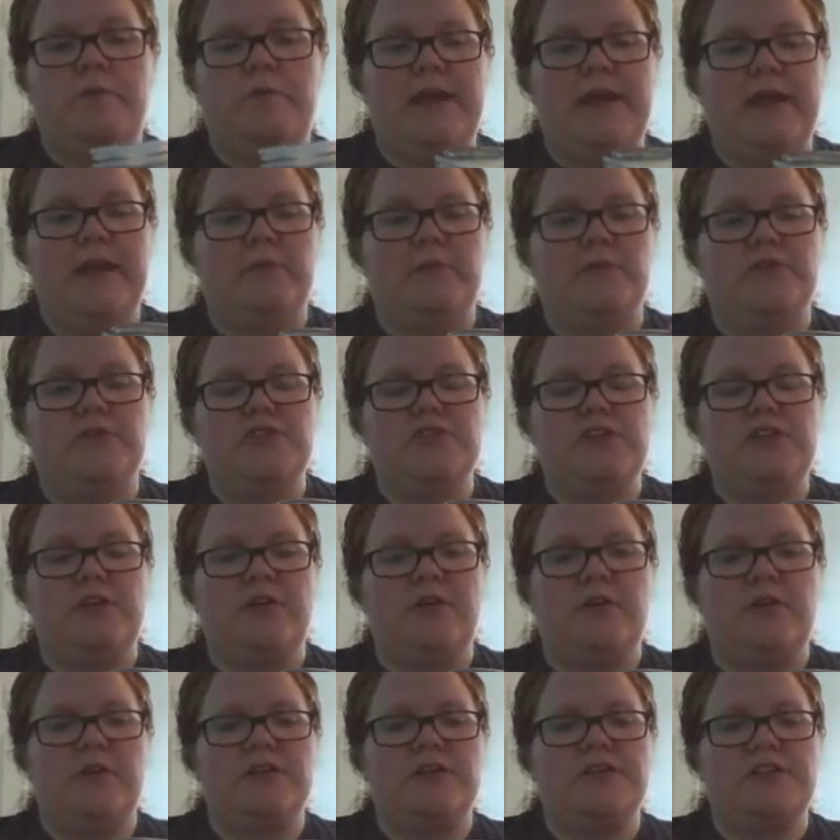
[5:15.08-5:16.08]
be able
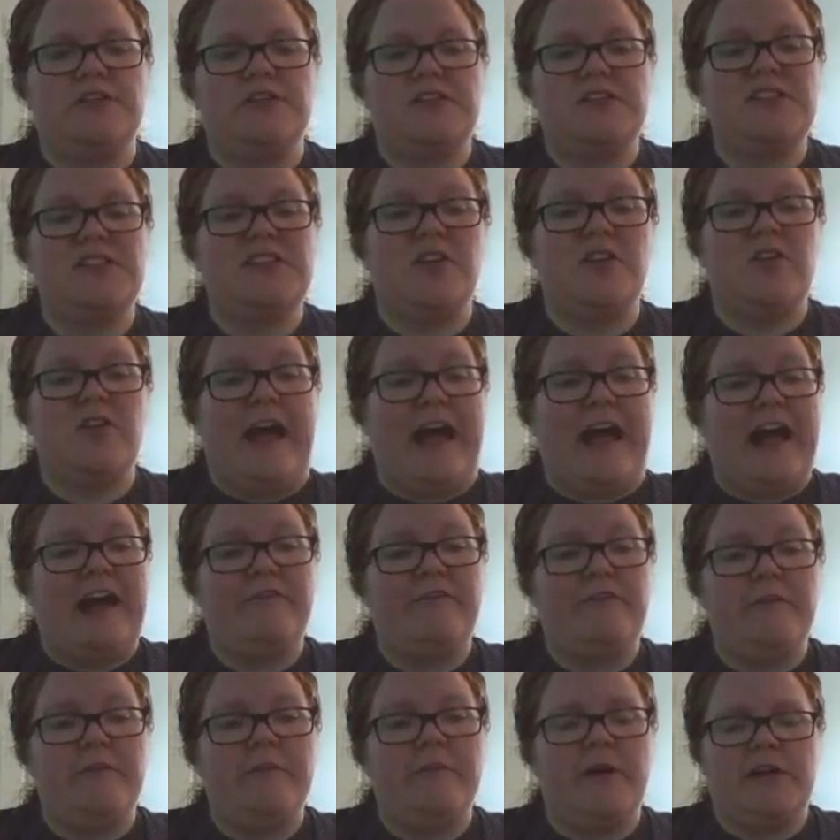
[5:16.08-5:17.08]
to still have
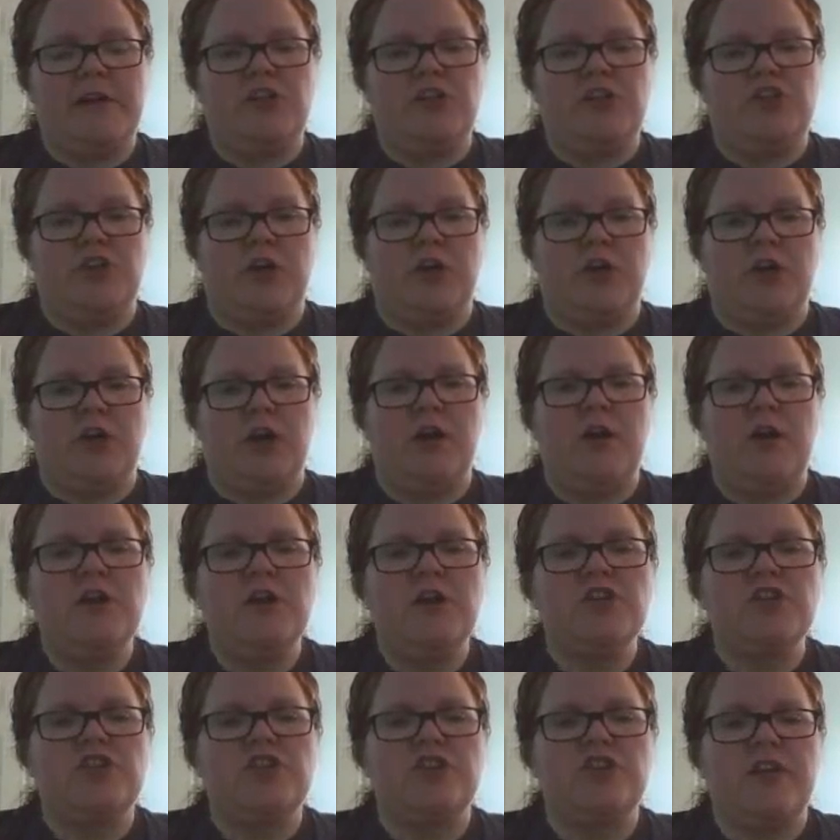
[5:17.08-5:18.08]
the money jar
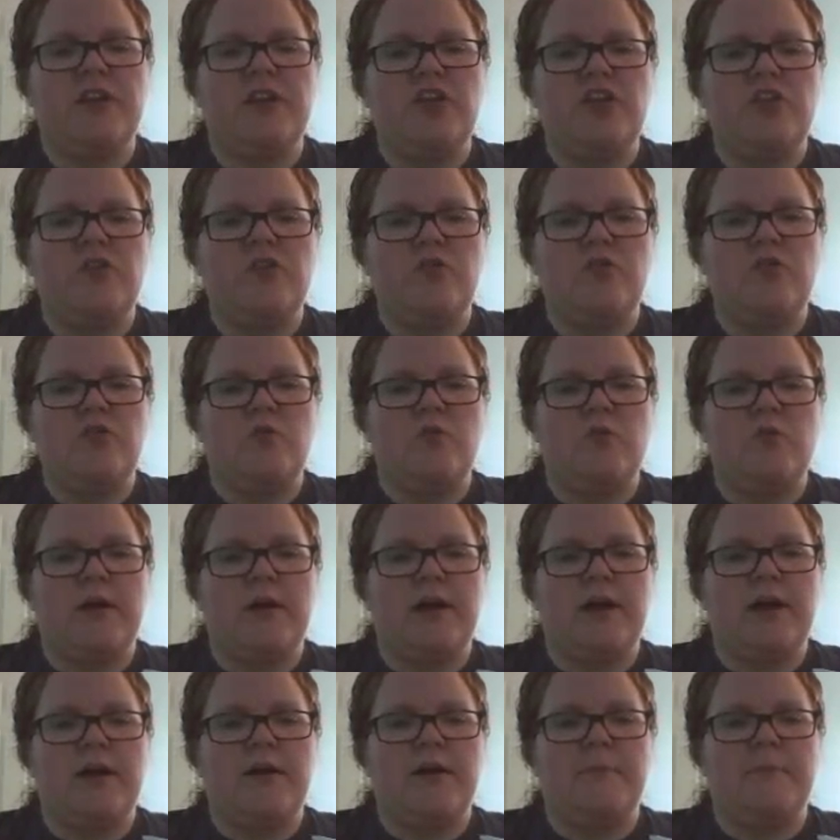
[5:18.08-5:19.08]
so that you
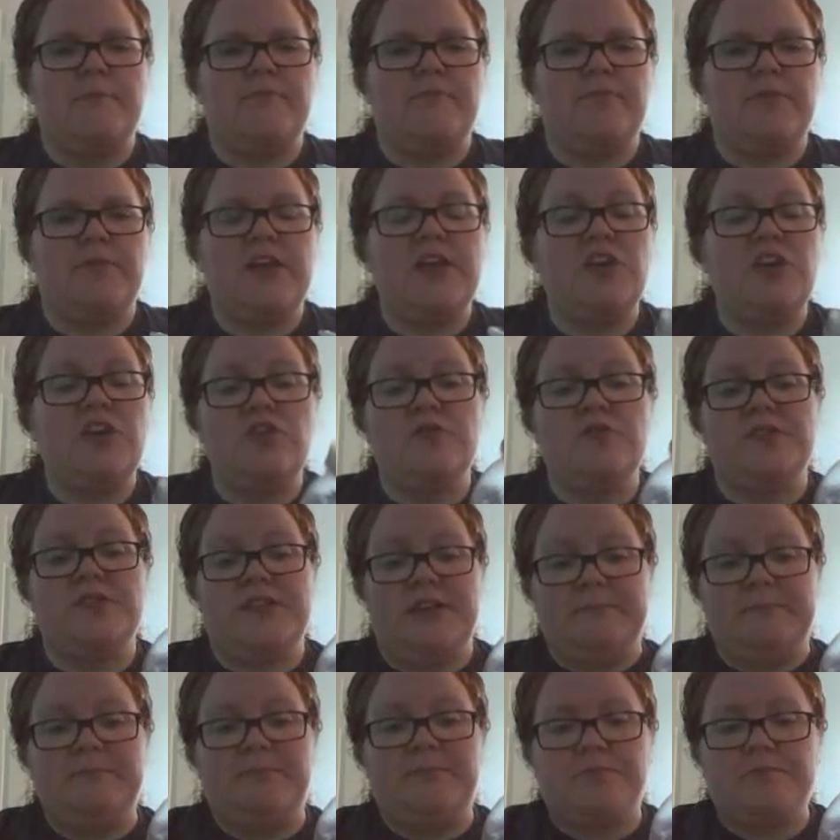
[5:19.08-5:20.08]
can use
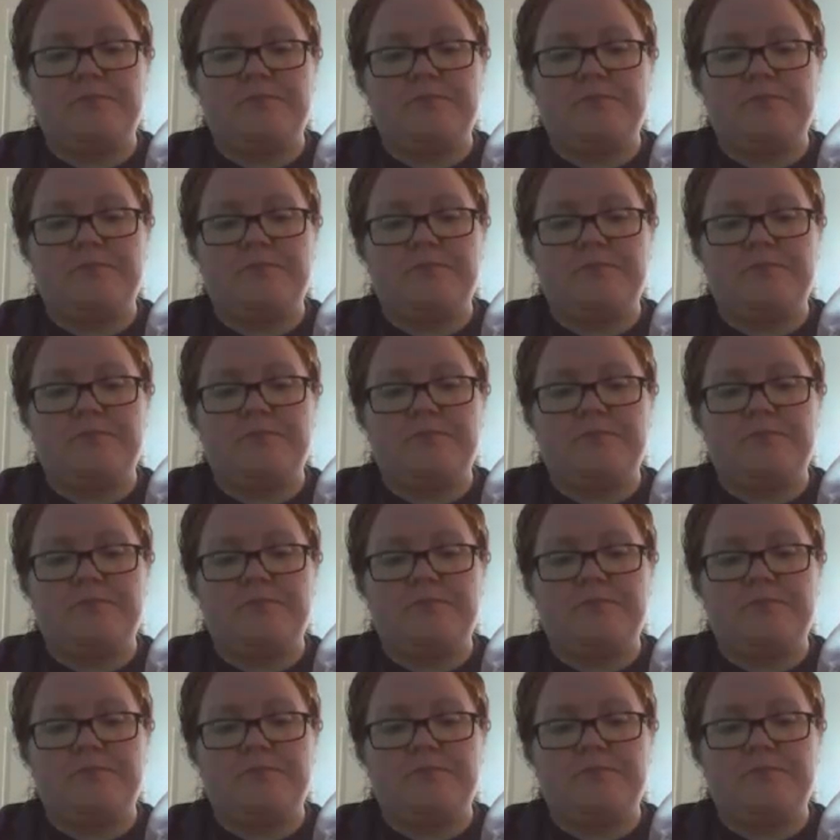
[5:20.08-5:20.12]
it.